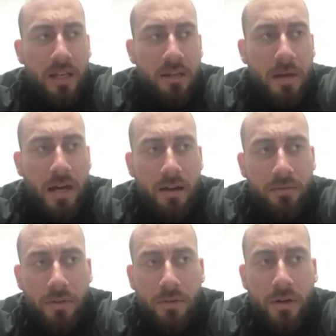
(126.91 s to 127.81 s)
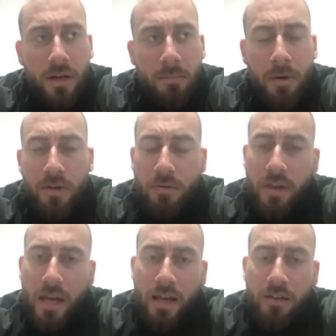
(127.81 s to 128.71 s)
you may have, a person
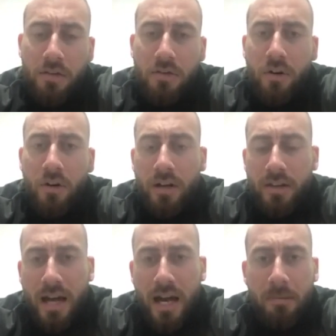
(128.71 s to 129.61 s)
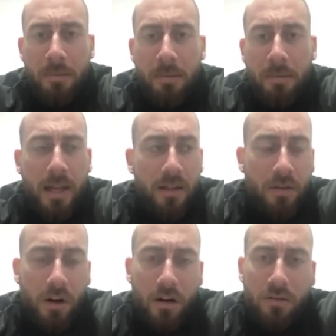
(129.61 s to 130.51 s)
with an eating disorder, diabetes,